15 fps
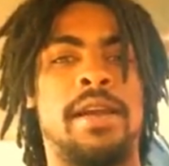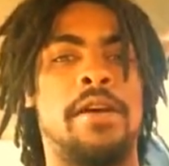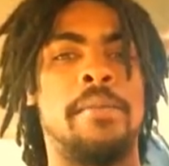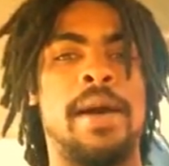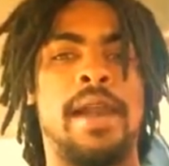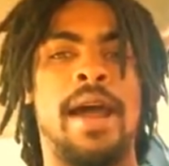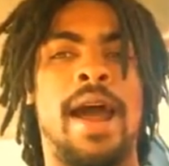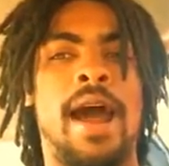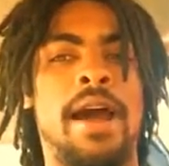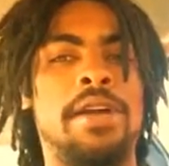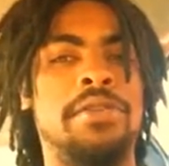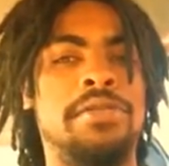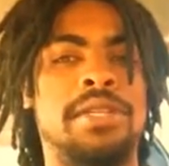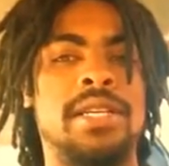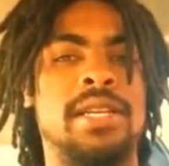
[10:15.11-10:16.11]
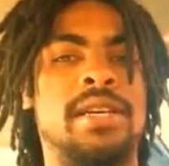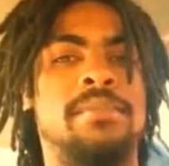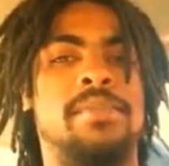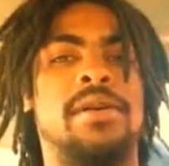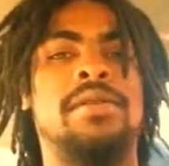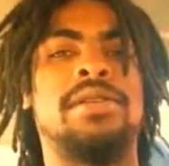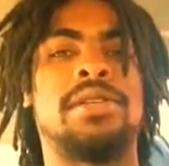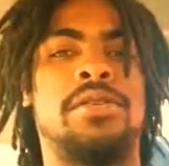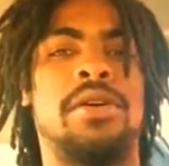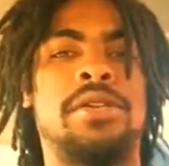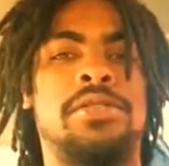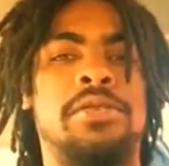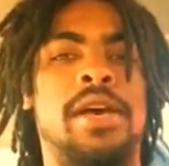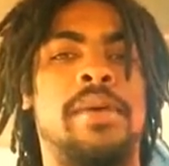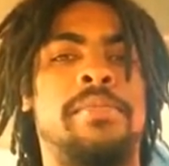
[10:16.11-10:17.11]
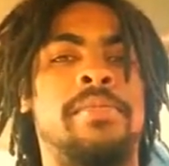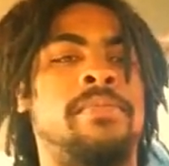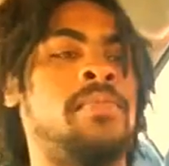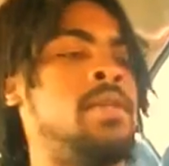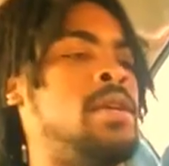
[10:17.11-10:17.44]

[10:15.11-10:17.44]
No matter how you see it, bro, it's going to happen.